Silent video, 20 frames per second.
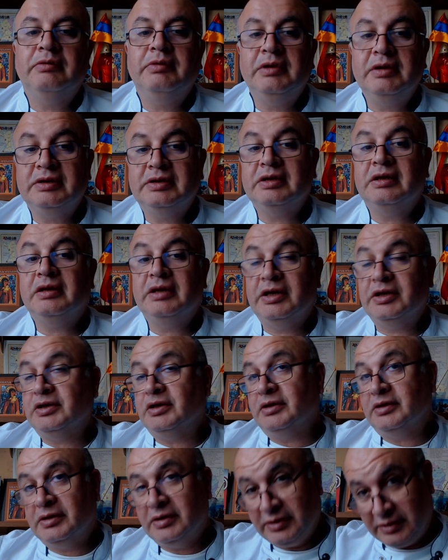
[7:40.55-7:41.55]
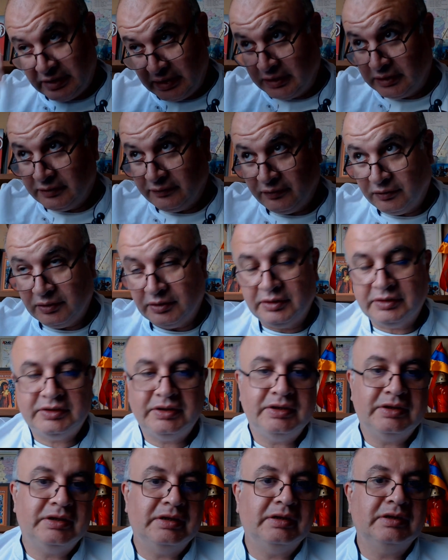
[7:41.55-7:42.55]
Wilson Legends. Thanks for
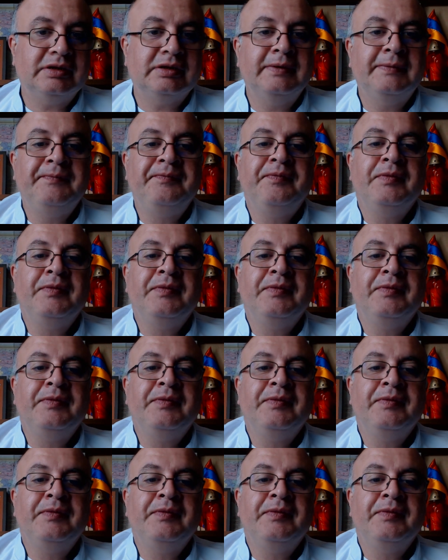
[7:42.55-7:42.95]
assistance.